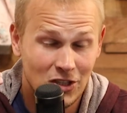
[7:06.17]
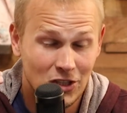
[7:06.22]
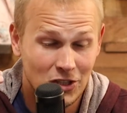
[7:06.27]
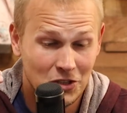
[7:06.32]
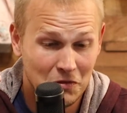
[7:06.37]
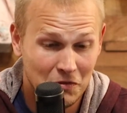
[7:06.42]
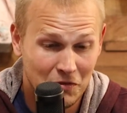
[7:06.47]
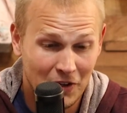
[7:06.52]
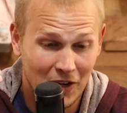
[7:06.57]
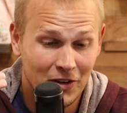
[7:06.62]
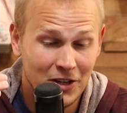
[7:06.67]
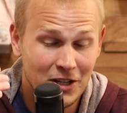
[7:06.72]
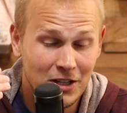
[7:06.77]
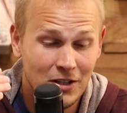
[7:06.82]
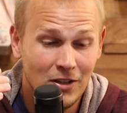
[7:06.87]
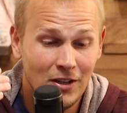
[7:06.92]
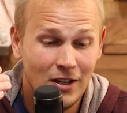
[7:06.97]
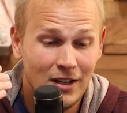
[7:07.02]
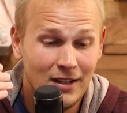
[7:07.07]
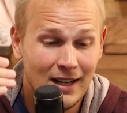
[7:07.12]
is very
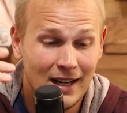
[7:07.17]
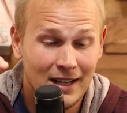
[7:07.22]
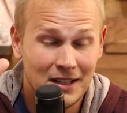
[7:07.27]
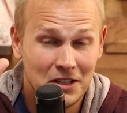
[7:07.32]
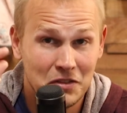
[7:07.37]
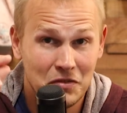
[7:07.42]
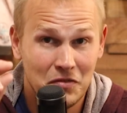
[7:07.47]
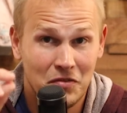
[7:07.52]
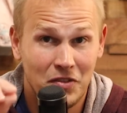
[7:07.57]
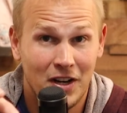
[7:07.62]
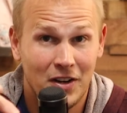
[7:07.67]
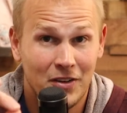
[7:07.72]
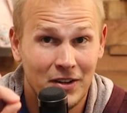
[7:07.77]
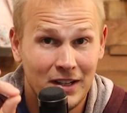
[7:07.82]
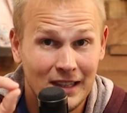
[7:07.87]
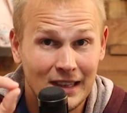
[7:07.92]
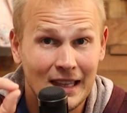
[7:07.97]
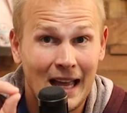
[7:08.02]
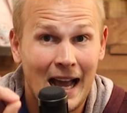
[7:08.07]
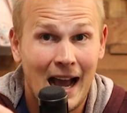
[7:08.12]
good and it's very
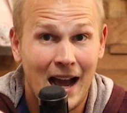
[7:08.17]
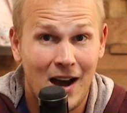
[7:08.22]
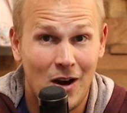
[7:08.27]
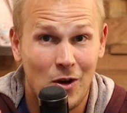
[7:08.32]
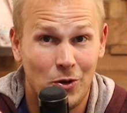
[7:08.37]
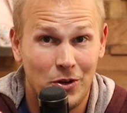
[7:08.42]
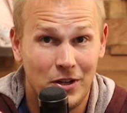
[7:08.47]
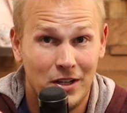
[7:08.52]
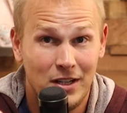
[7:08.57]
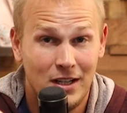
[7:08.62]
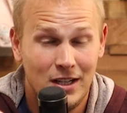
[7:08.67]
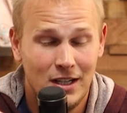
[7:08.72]
loud.